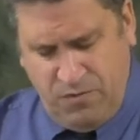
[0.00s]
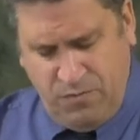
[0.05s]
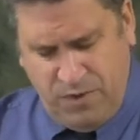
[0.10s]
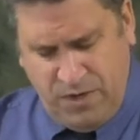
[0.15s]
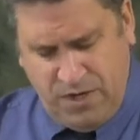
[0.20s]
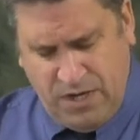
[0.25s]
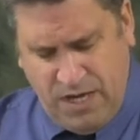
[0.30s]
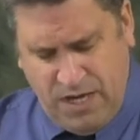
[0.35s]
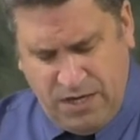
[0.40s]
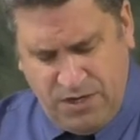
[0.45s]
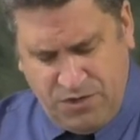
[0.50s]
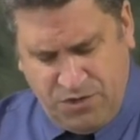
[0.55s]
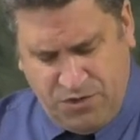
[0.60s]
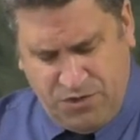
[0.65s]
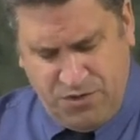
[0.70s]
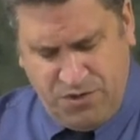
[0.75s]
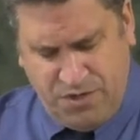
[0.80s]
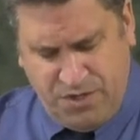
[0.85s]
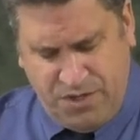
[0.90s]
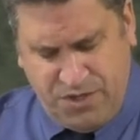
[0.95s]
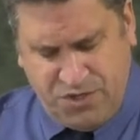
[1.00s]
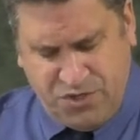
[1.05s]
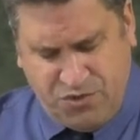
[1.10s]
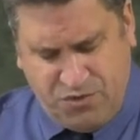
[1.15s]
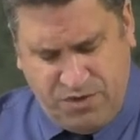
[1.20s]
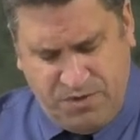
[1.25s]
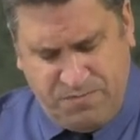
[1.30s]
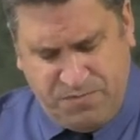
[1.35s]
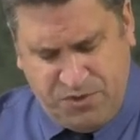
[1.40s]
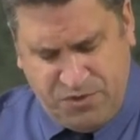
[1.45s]
We kind of turn to these
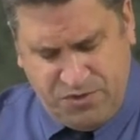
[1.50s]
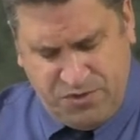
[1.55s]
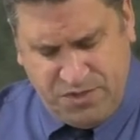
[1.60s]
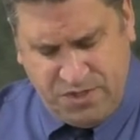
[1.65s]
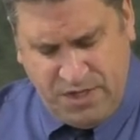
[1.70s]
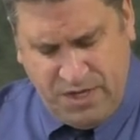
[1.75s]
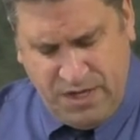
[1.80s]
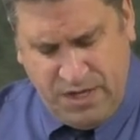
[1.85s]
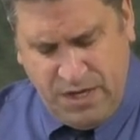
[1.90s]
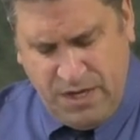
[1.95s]
scriptures.